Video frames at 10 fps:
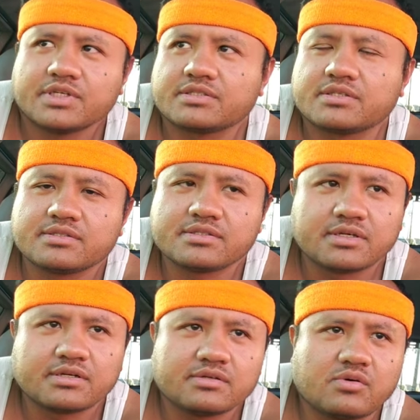It's
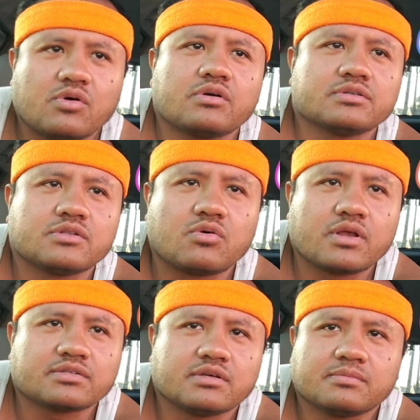considered or it's known
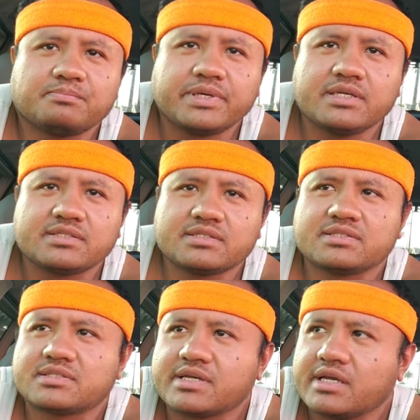as a peach
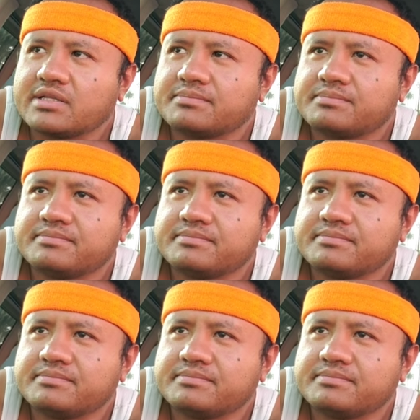state